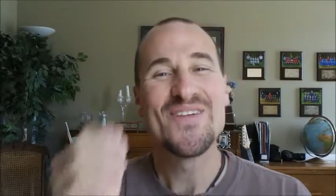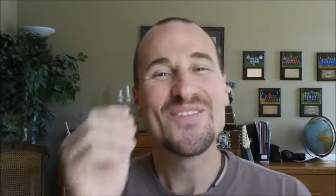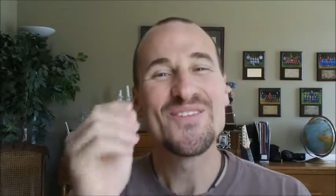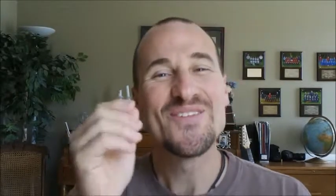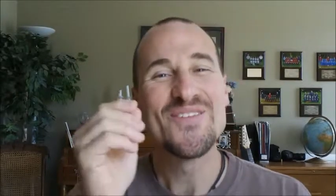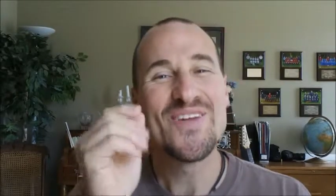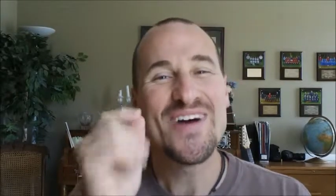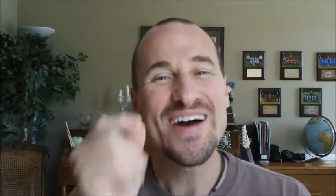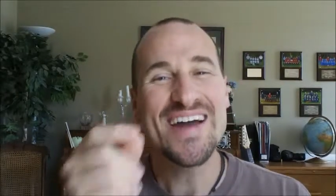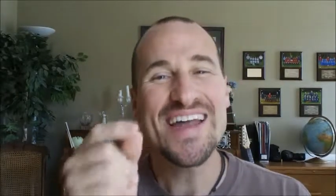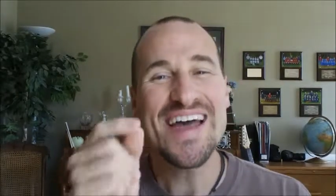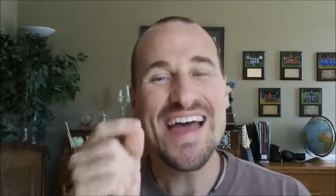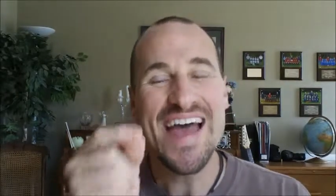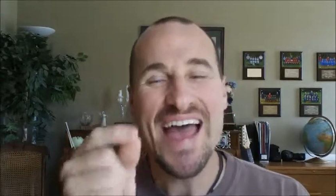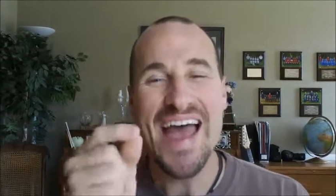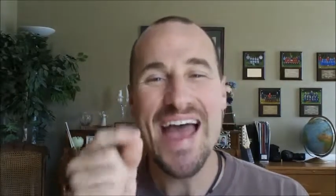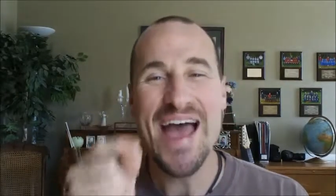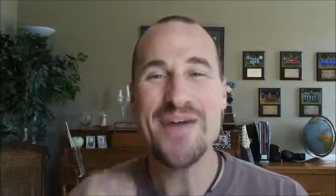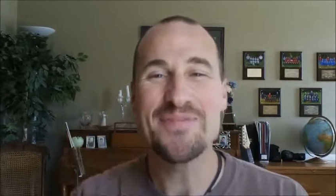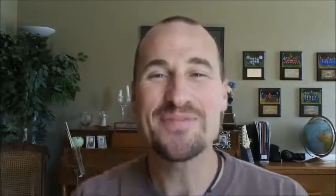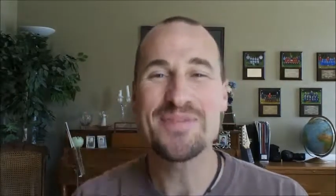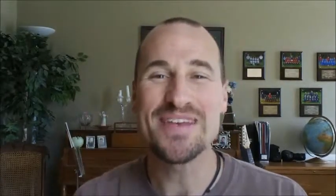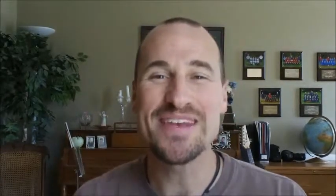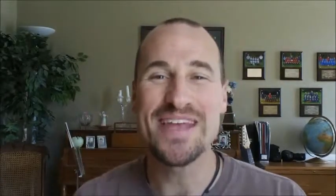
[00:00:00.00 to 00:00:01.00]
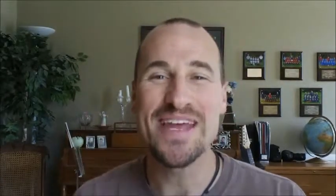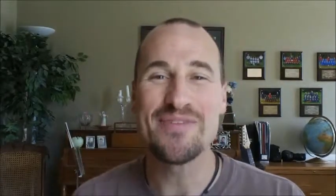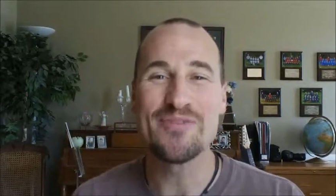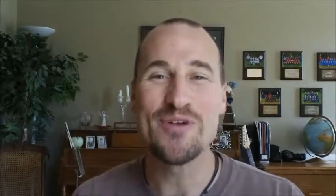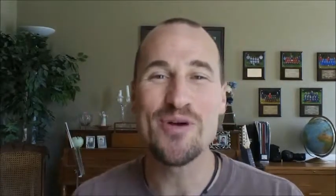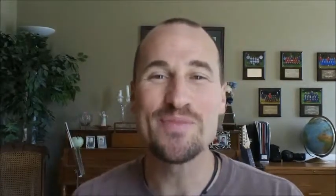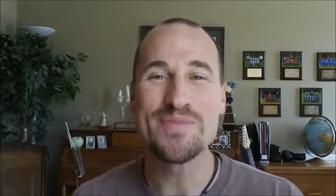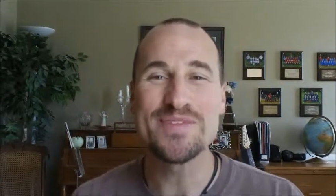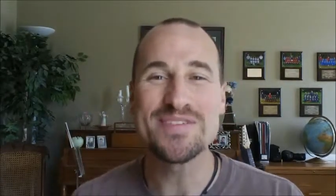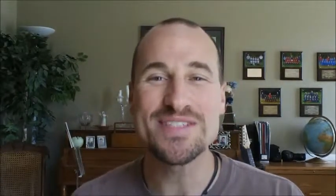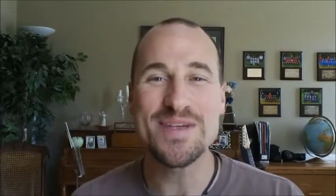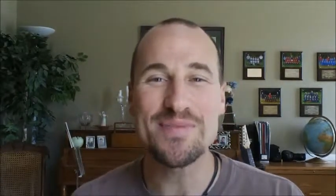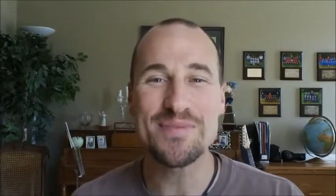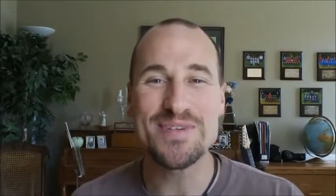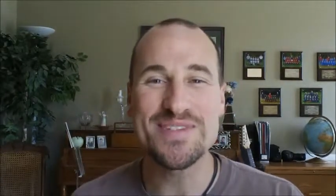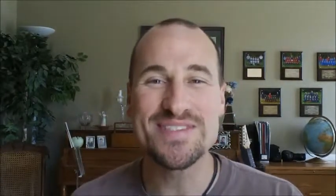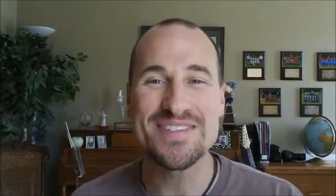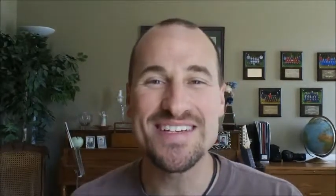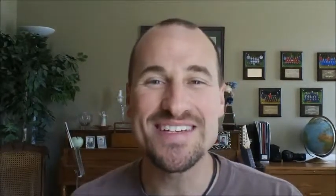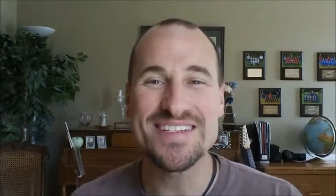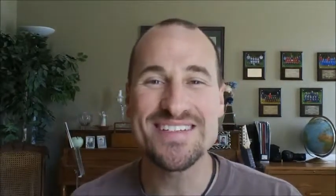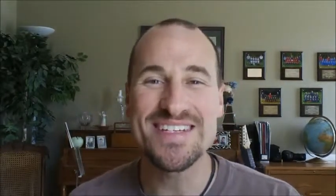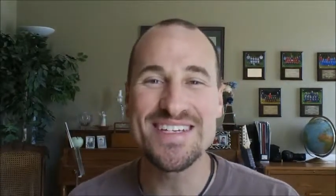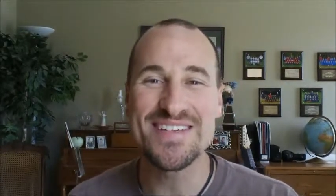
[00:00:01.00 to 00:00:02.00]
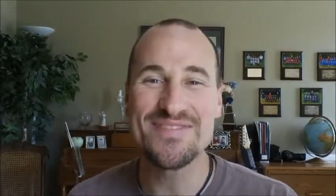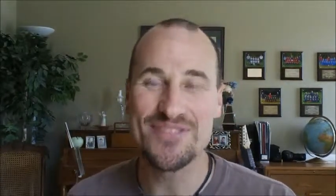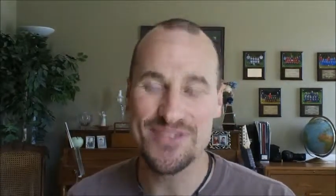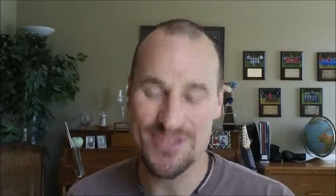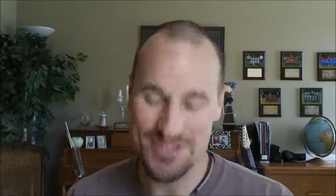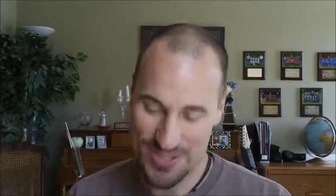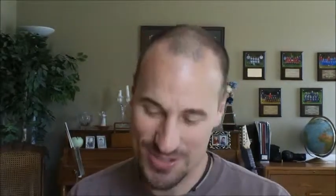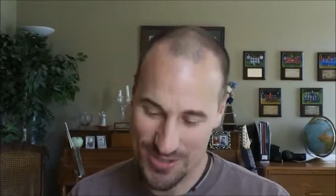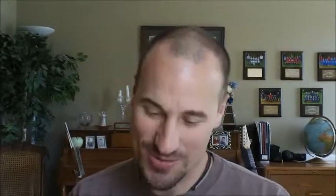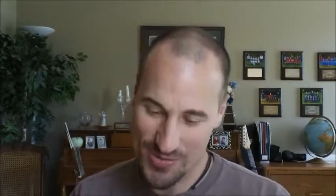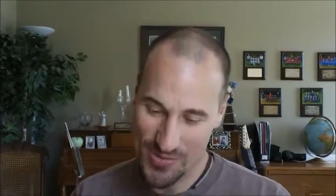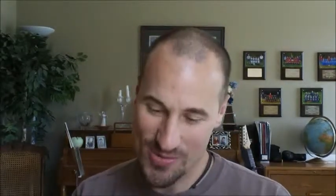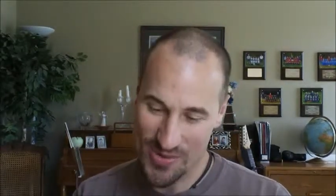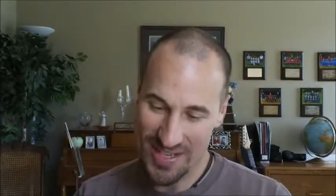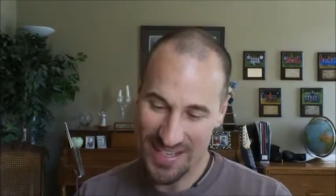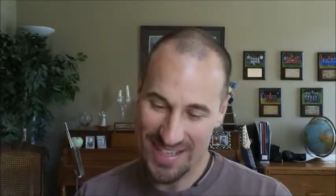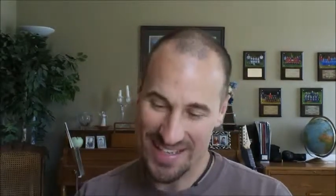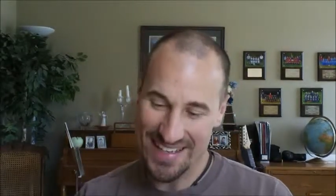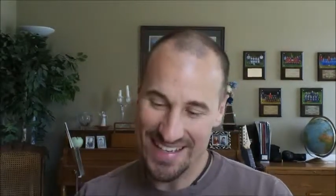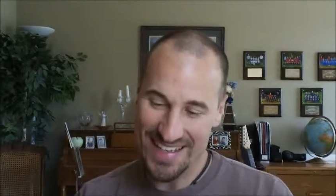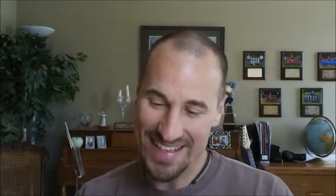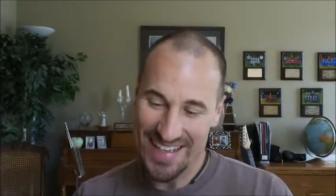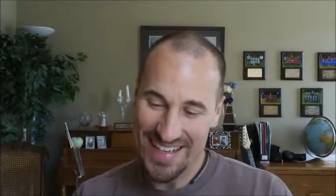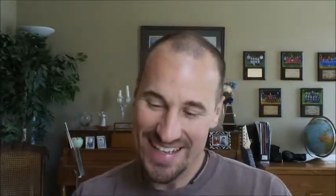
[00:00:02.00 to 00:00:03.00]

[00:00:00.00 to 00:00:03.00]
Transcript: What a happy day. Romans chapter 16, verse 20.